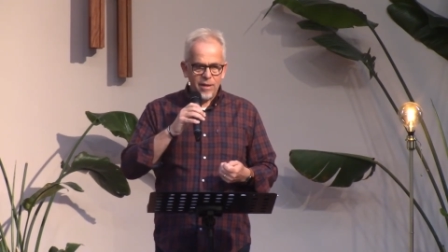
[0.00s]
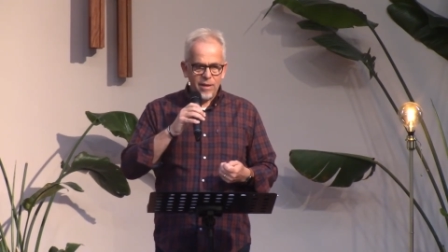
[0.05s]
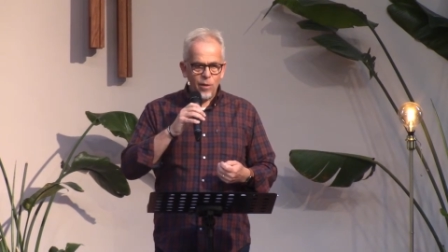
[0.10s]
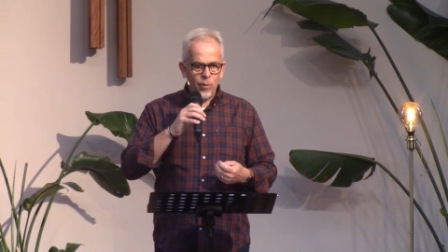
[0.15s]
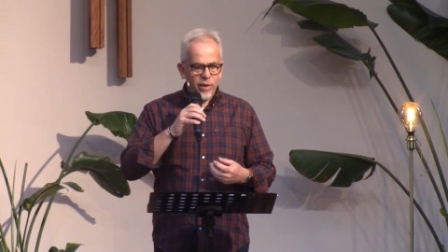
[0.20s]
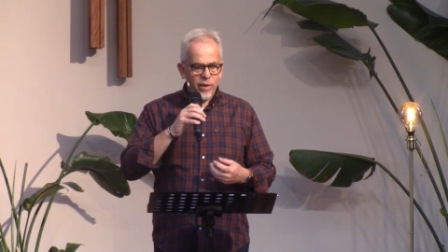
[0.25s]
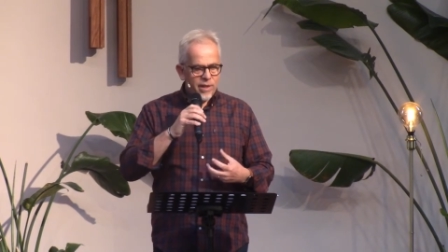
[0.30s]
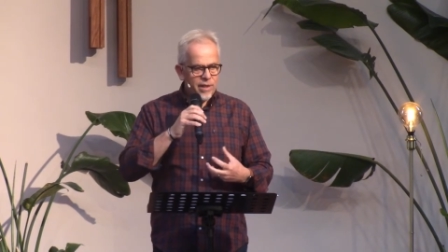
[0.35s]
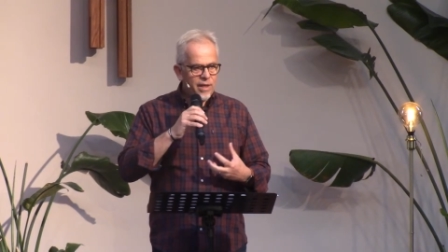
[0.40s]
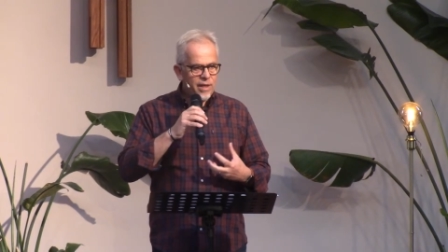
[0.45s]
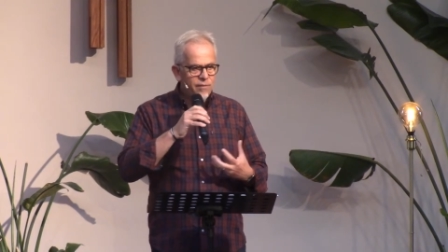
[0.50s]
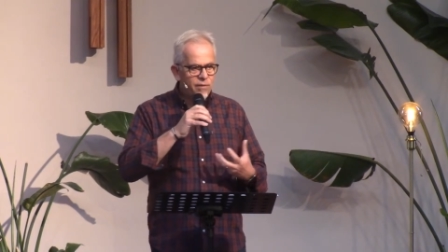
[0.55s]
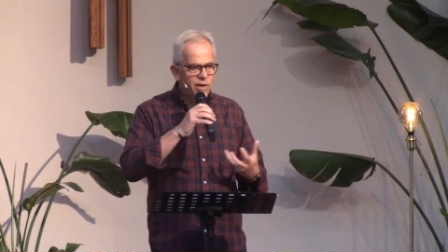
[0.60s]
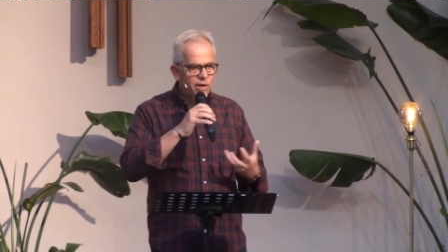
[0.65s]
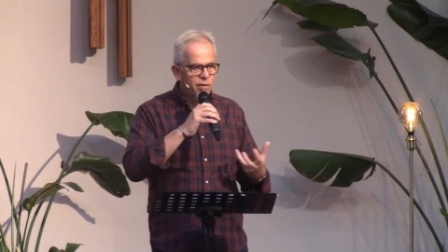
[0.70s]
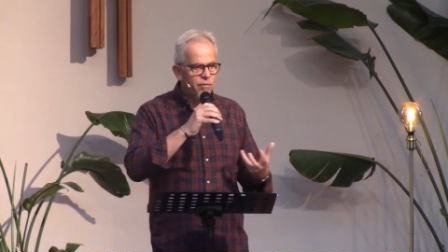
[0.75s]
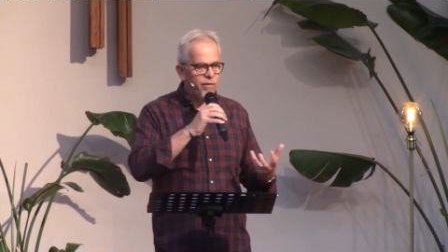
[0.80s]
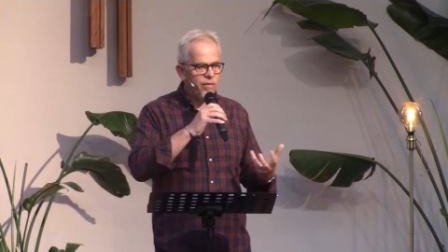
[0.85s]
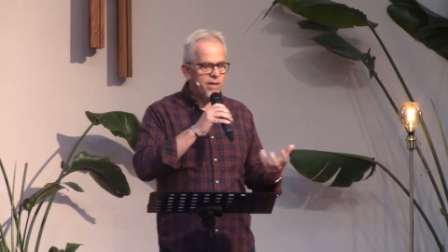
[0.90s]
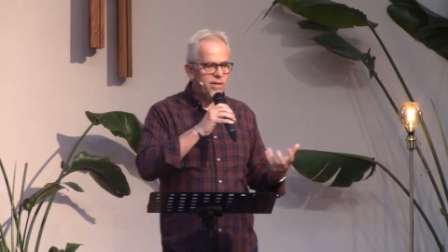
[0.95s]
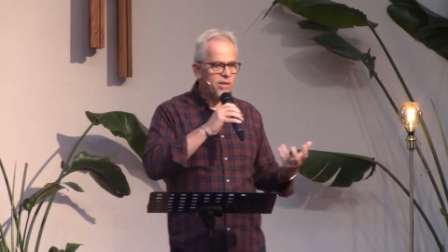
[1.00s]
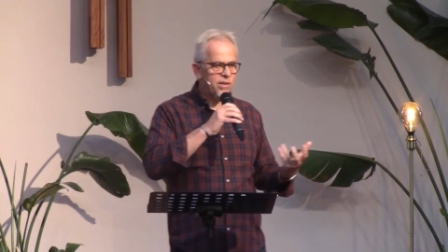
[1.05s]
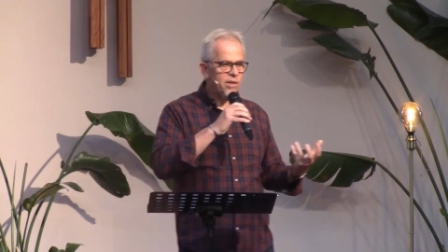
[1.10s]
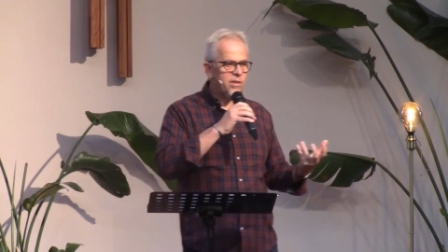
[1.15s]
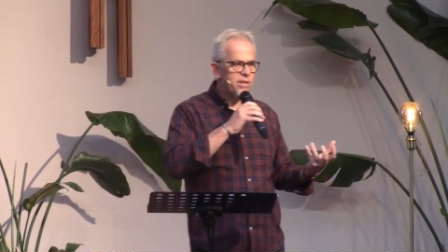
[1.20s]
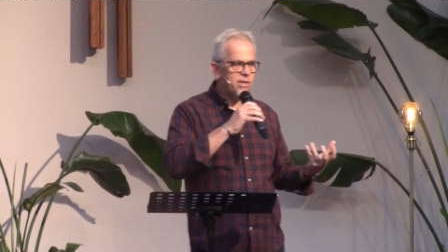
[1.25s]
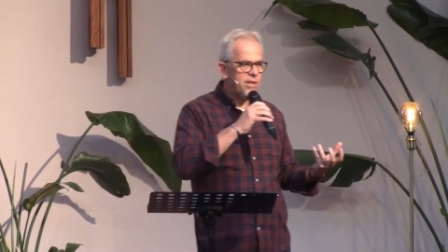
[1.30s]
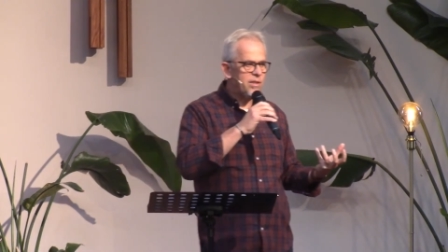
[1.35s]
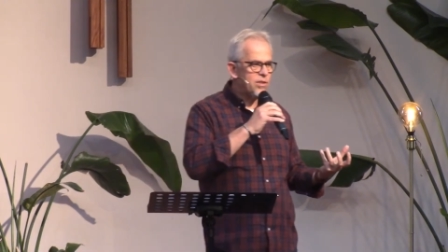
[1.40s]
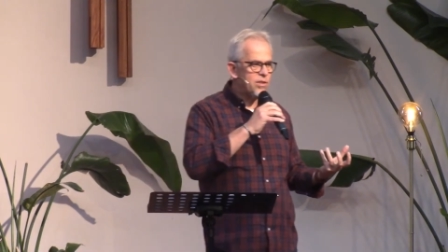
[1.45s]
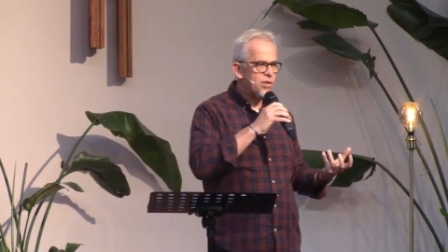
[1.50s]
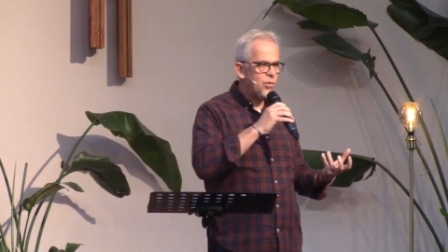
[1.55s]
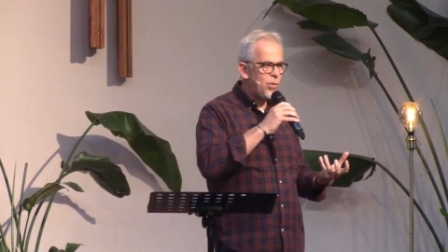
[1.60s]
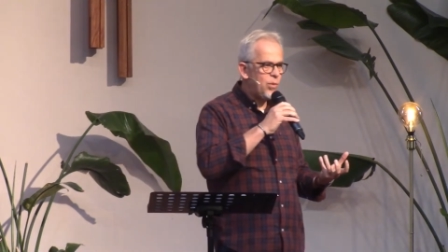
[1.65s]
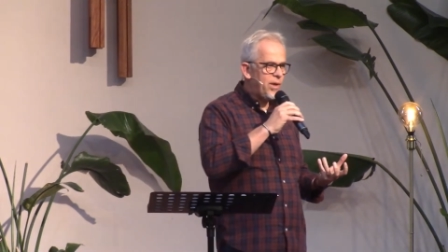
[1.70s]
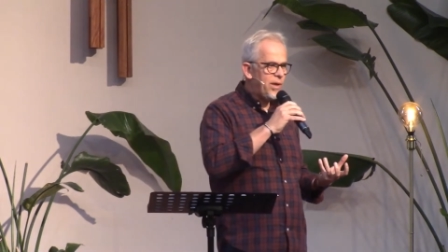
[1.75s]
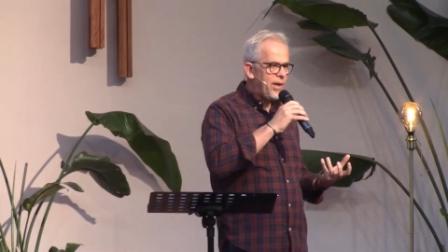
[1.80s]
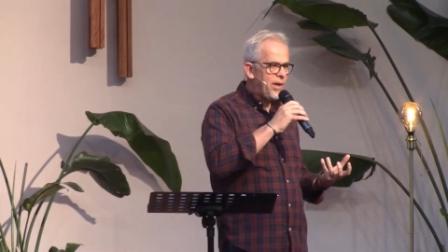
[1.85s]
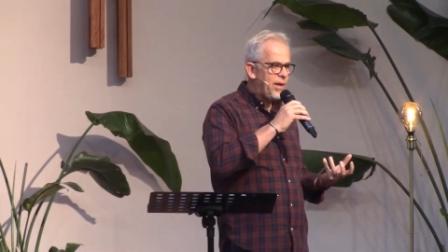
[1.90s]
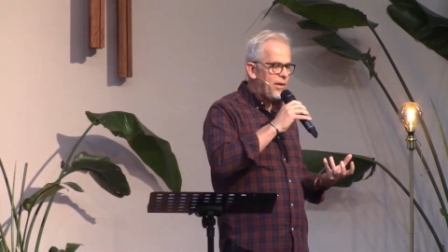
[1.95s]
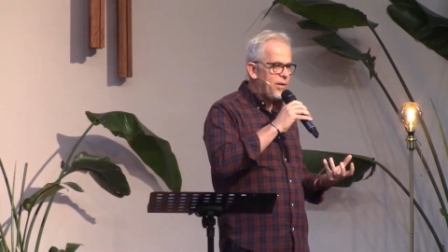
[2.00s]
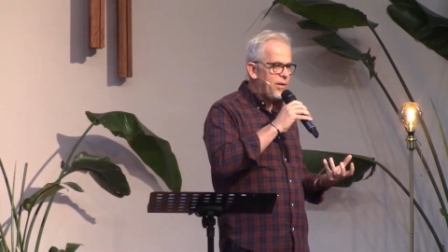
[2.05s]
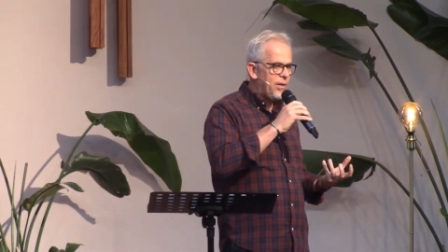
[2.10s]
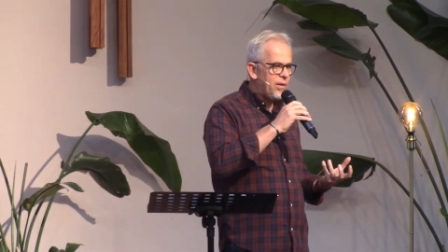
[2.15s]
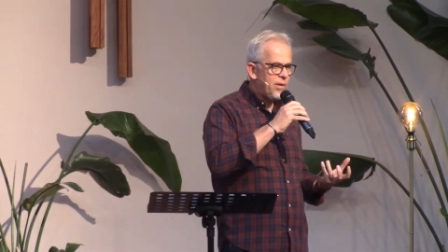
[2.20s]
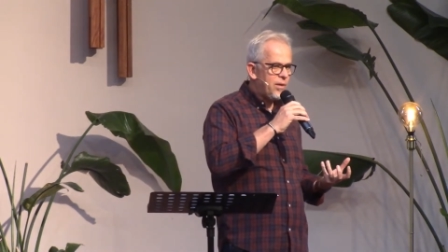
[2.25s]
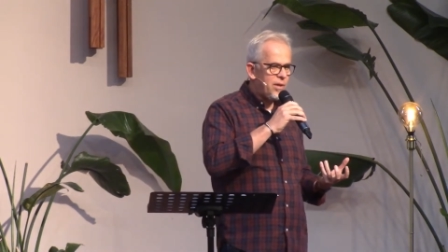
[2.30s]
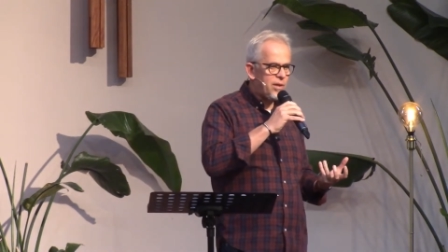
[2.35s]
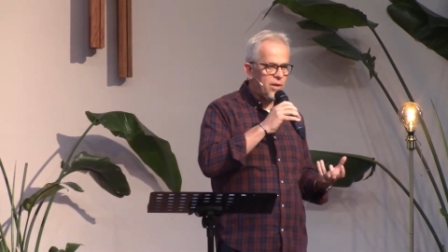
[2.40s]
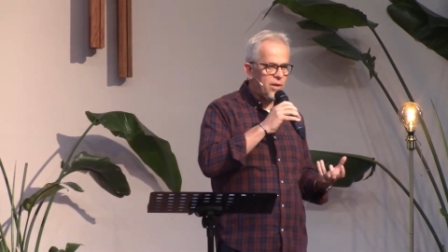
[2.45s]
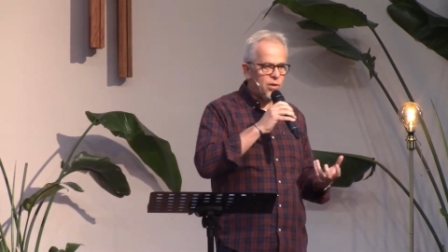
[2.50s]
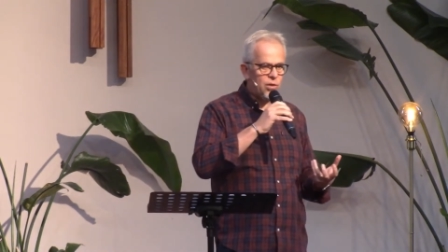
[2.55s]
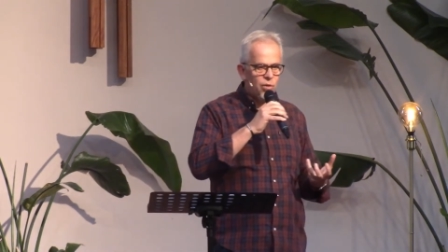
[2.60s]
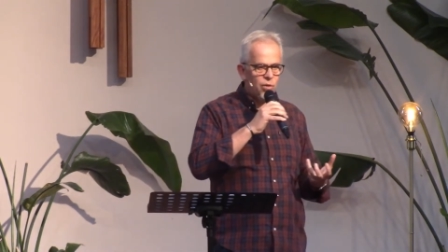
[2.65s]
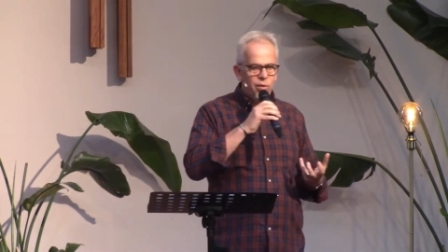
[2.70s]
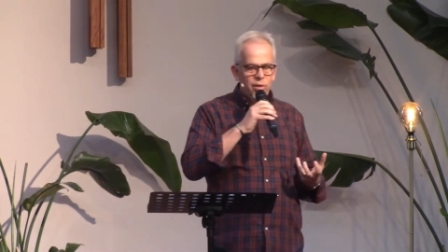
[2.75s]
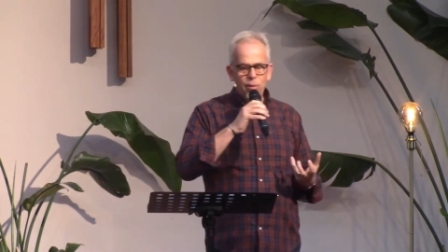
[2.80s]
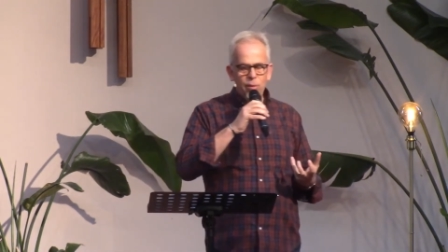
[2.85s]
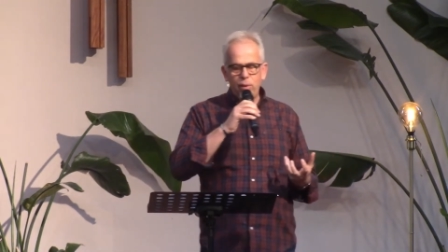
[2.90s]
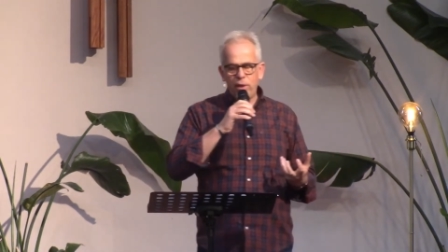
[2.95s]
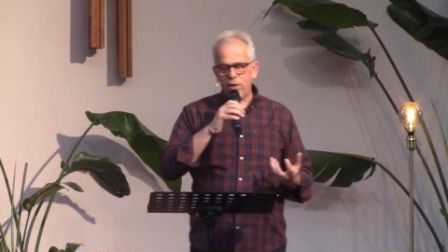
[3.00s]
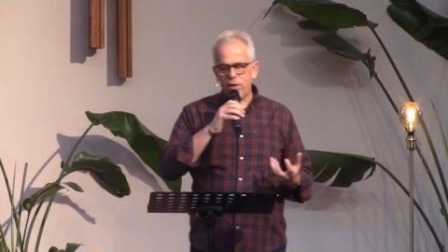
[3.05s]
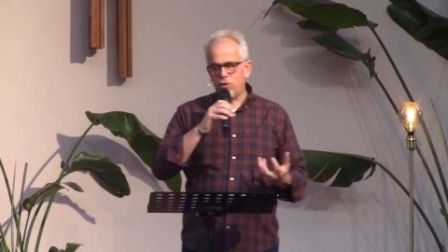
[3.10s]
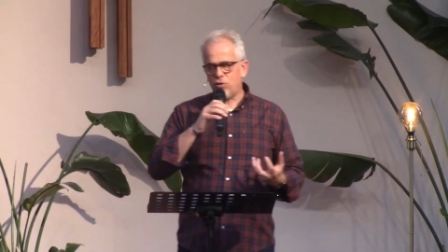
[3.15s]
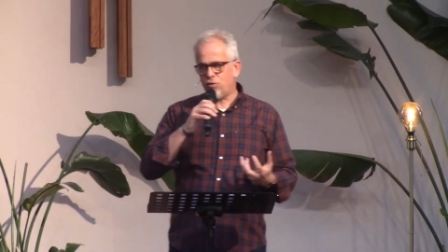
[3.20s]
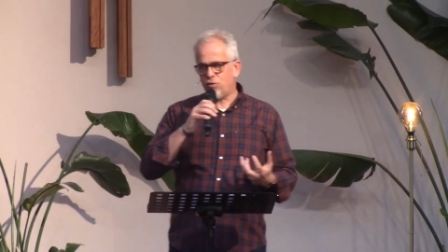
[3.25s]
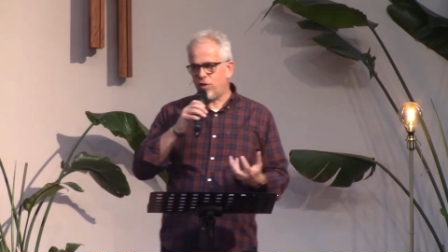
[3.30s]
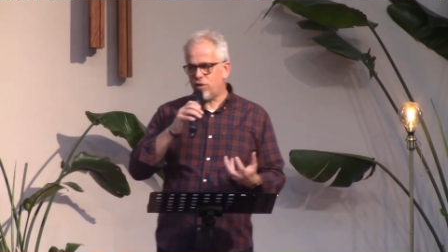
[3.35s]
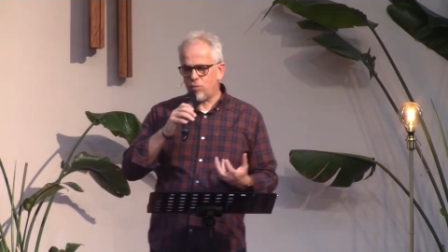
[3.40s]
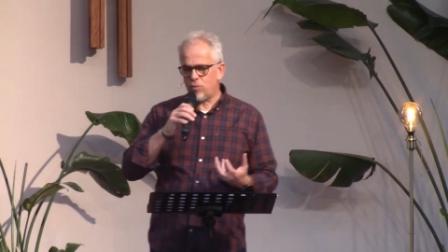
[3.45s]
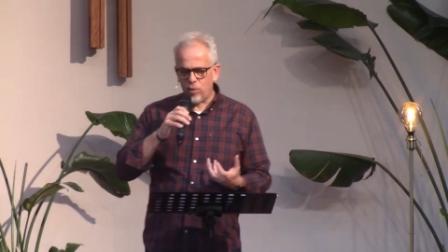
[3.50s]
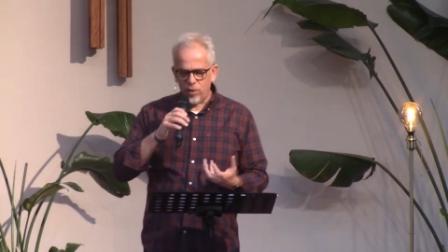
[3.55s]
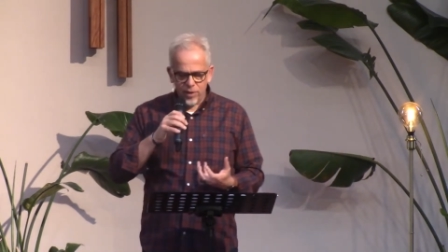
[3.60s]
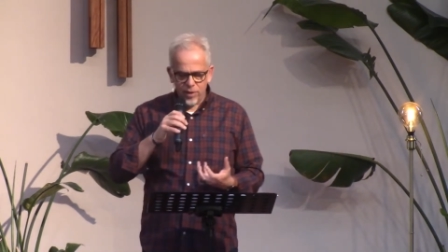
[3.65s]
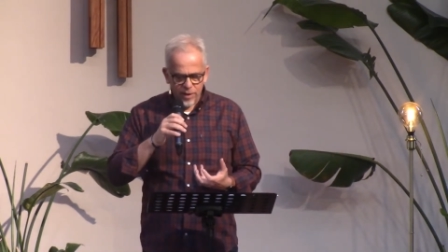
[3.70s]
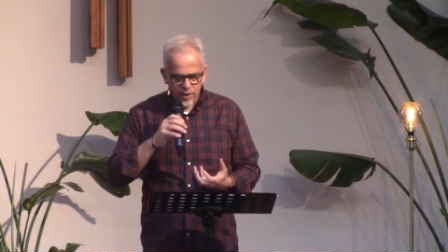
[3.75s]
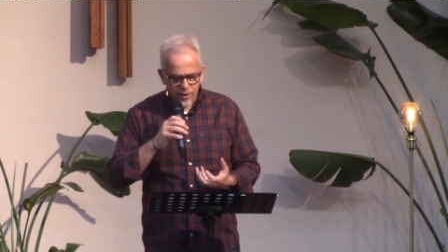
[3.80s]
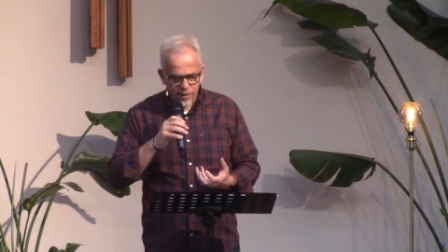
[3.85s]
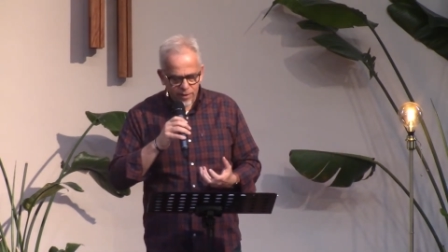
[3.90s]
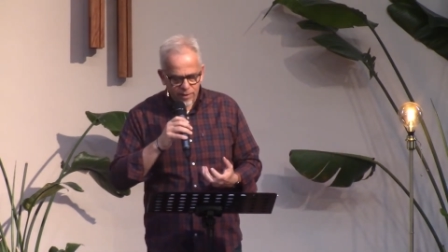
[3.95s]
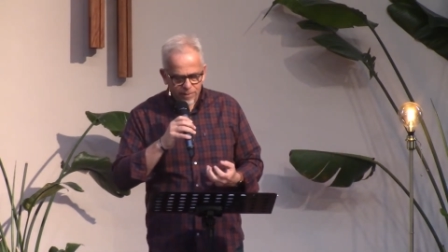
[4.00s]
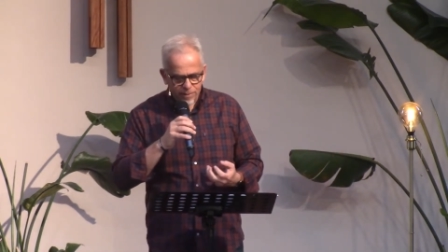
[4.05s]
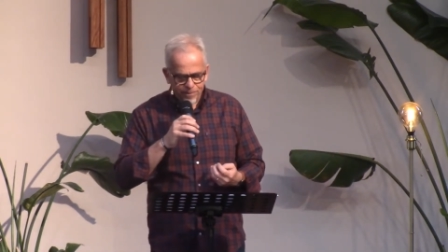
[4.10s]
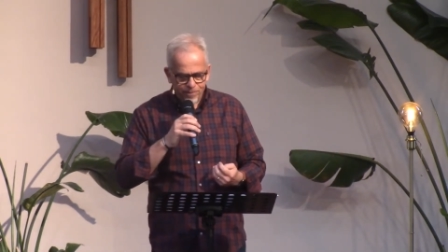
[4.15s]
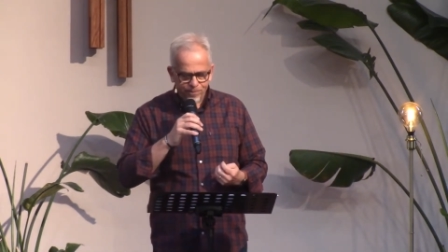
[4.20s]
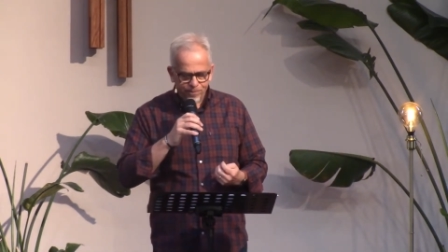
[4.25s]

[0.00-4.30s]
And we can even confess our sins to one another, knowing that we can trust one another.